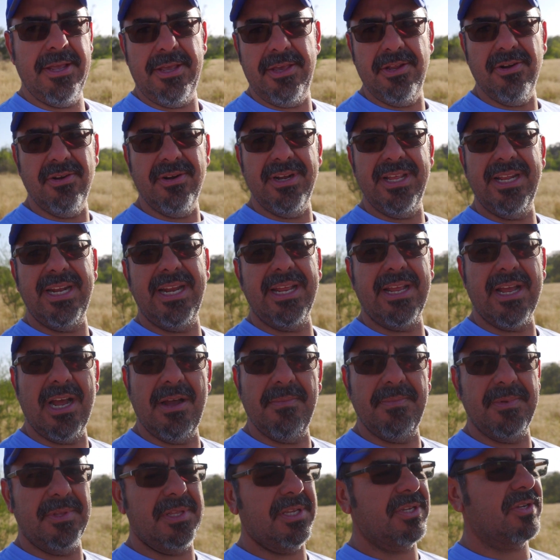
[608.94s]
you don't need a
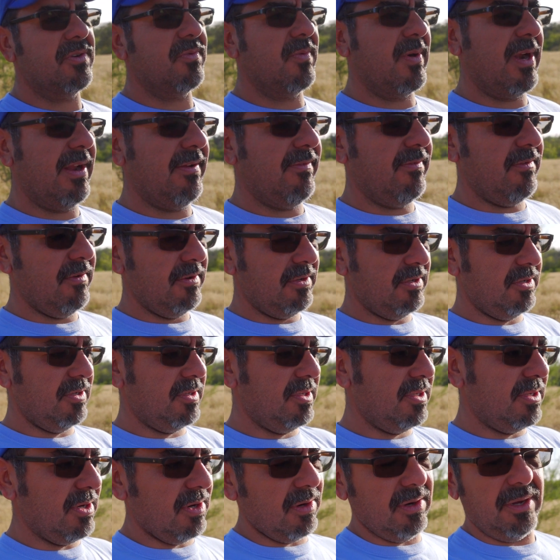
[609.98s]
competition rifle to
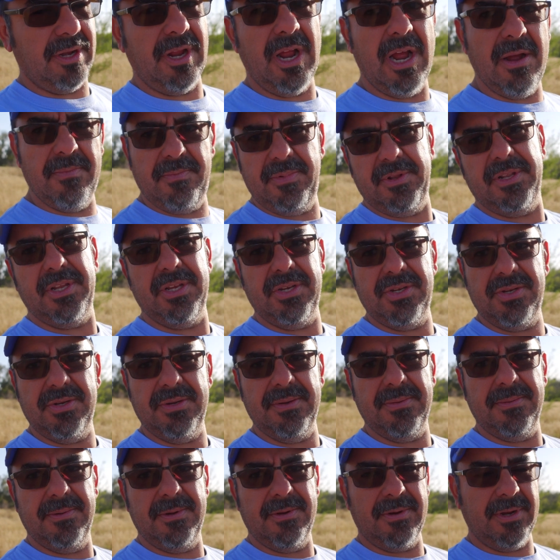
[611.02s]
start competition,
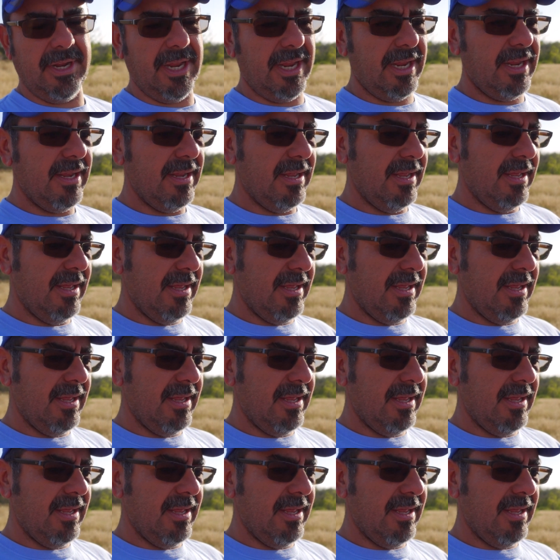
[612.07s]
okay?